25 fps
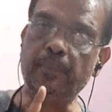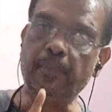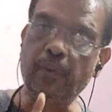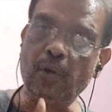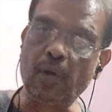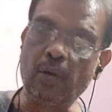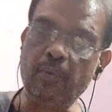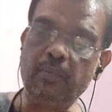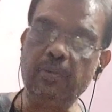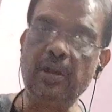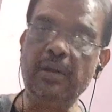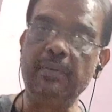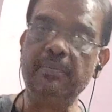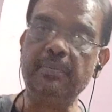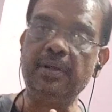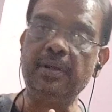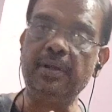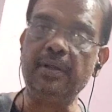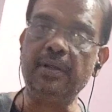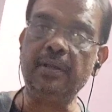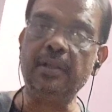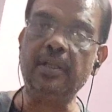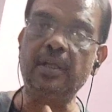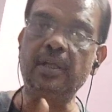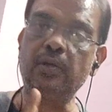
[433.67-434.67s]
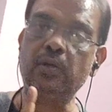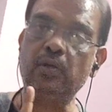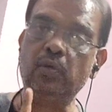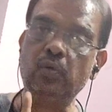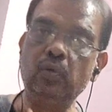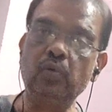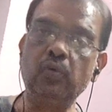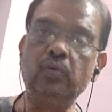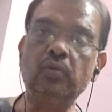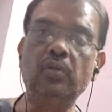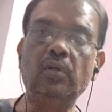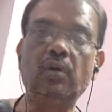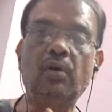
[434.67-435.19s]
problem in the
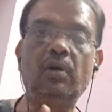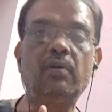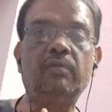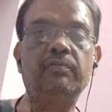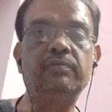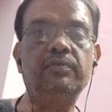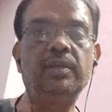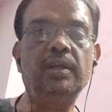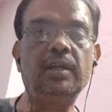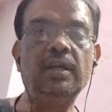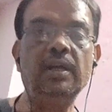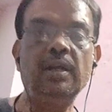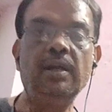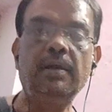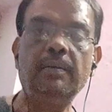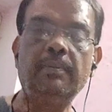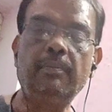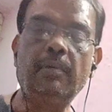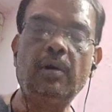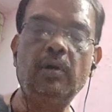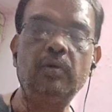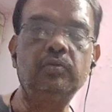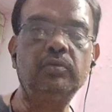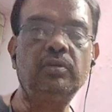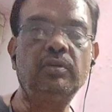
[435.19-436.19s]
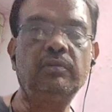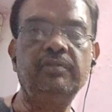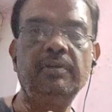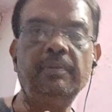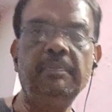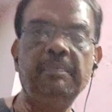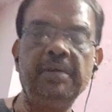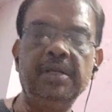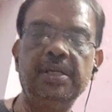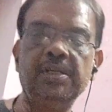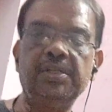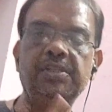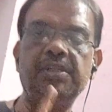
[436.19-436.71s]
tooth of the mouth of
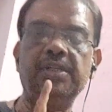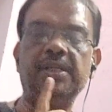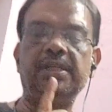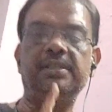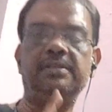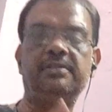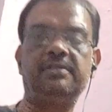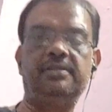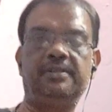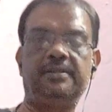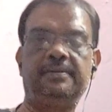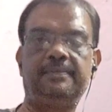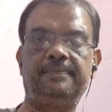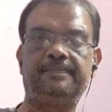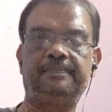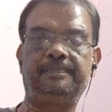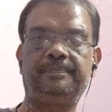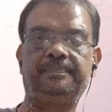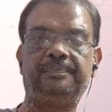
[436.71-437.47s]
the patient.